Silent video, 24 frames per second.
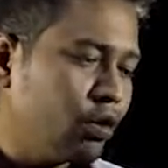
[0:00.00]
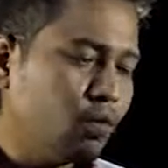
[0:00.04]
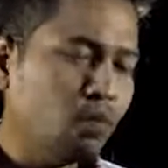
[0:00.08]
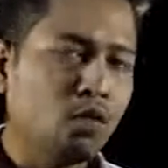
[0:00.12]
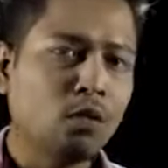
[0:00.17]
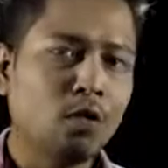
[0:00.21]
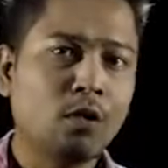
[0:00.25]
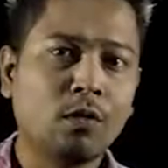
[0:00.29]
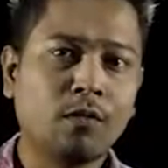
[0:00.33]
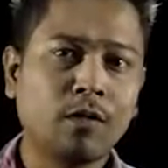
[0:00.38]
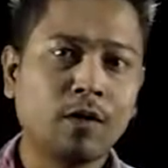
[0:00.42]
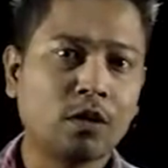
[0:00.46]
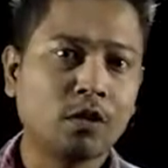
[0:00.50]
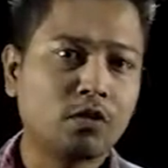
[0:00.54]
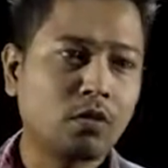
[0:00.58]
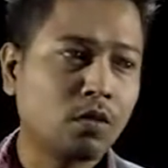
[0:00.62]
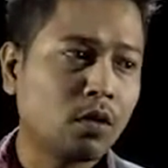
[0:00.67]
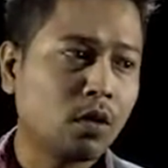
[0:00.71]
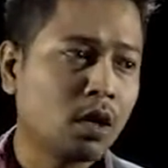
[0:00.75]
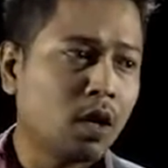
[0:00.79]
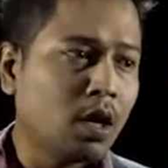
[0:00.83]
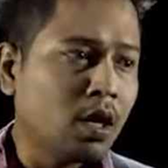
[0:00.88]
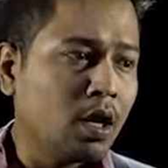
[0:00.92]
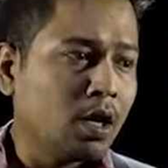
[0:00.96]
Board of
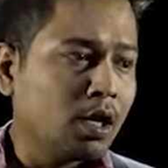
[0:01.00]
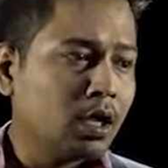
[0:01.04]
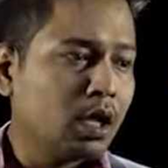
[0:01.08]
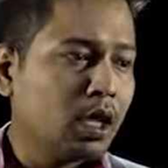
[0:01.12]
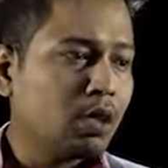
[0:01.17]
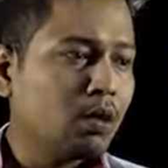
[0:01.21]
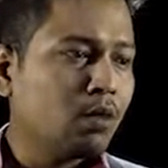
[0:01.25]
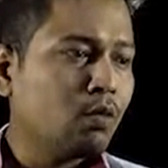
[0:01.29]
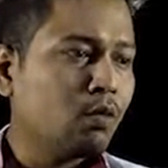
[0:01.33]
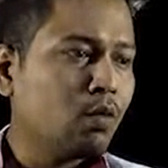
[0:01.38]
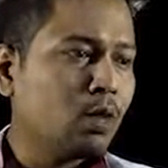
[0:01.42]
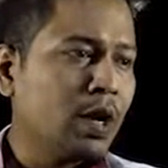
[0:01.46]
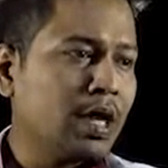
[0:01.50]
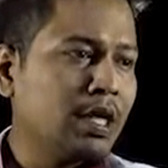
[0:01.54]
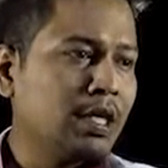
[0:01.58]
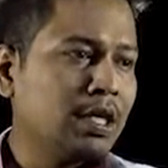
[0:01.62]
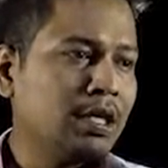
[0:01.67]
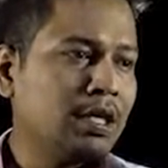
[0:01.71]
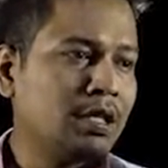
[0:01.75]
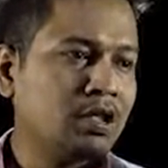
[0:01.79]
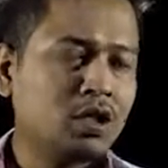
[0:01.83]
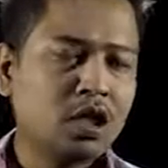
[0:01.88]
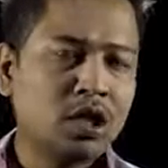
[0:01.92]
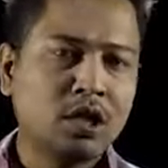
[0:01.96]
Control. Now, why
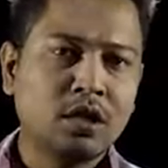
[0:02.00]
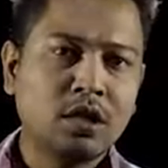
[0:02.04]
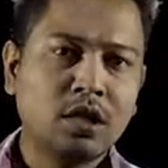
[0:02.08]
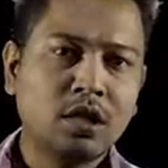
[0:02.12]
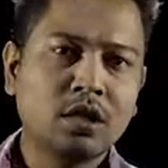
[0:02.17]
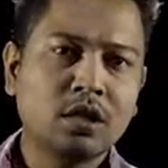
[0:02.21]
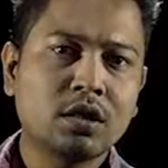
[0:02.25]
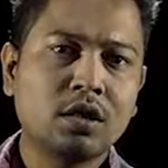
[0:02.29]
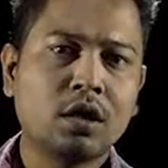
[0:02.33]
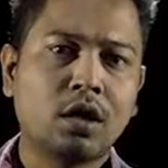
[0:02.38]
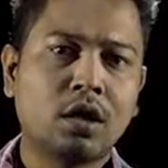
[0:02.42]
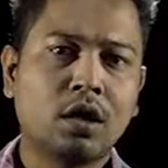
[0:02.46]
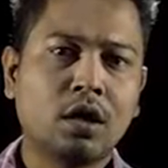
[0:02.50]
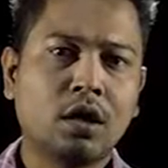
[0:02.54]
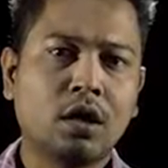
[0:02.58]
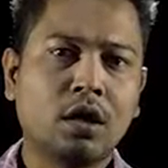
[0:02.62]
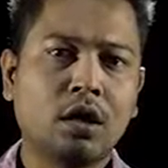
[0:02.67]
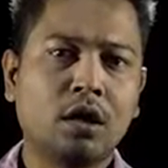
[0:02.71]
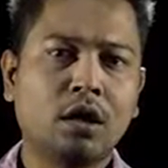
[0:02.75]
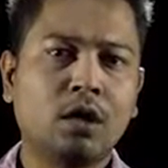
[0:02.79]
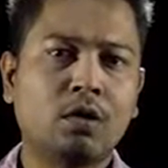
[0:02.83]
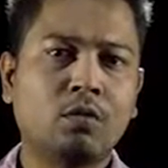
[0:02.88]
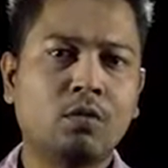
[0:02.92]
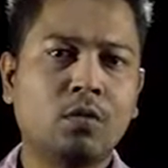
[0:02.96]
these changes?
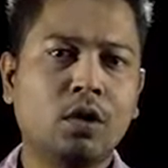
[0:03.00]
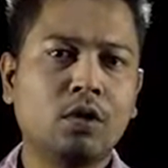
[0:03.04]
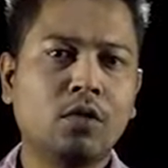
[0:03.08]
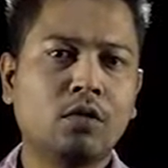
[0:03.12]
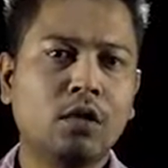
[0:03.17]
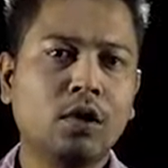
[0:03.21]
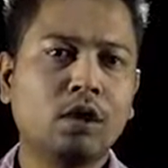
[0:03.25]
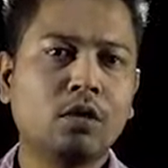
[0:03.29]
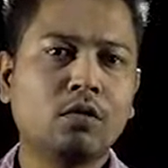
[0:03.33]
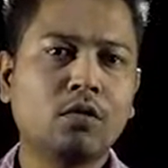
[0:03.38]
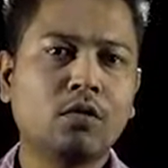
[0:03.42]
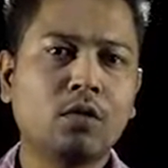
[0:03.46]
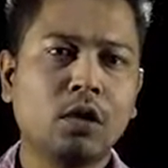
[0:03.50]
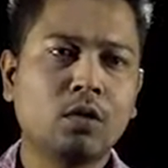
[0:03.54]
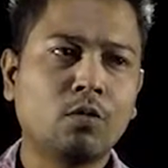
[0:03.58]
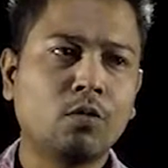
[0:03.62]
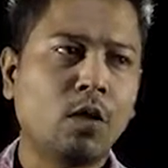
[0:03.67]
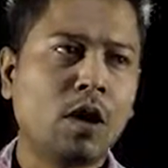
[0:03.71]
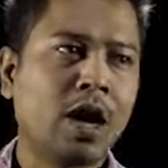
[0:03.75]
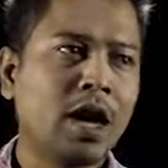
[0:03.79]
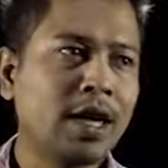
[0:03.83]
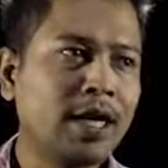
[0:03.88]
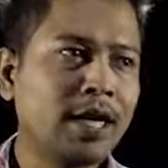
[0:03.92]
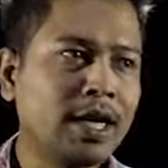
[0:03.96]
We look into the
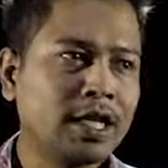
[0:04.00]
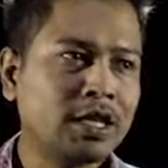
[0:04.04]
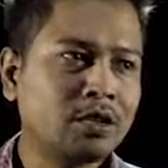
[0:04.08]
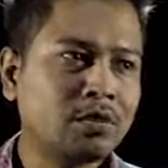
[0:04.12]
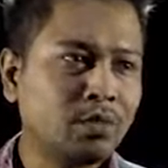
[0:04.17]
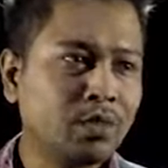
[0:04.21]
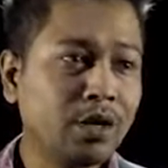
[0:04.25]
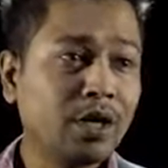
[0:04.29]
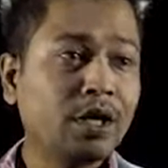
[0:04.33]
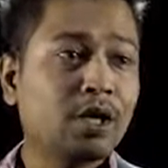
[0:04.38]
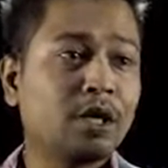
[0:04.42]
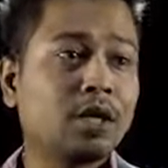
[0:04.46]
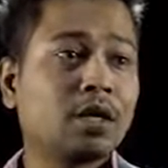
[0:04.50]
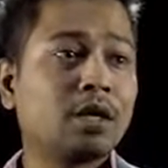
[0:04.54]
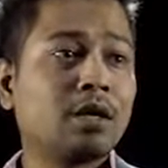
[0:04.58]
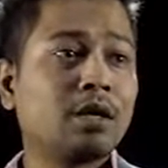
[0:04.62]
why aspect.